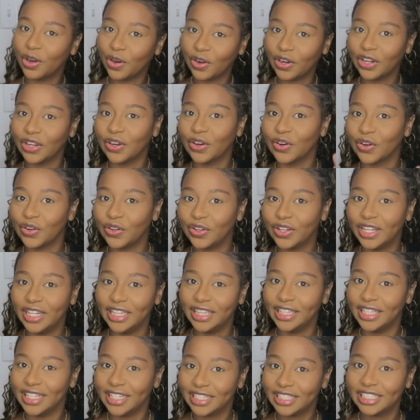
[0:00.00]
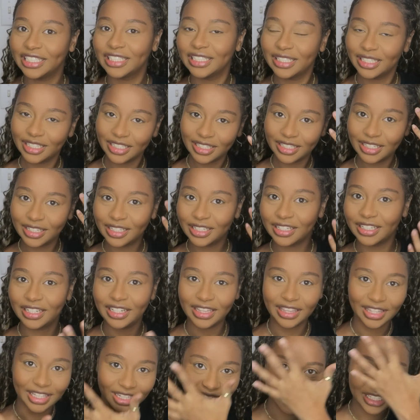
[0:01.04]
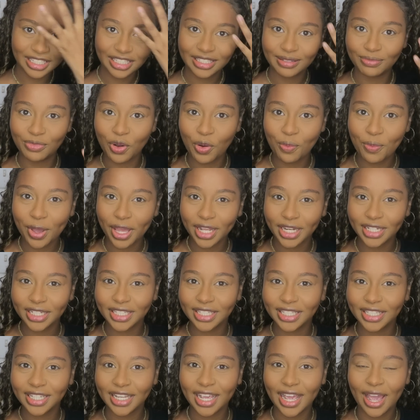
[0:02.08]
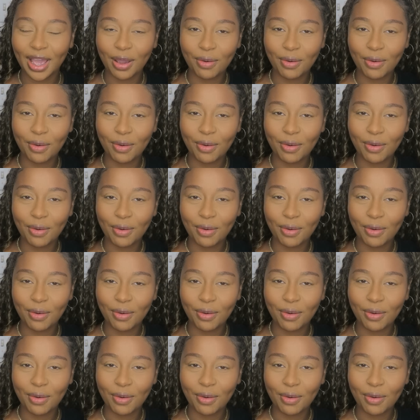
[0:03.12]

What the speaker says: girly girl in this moment,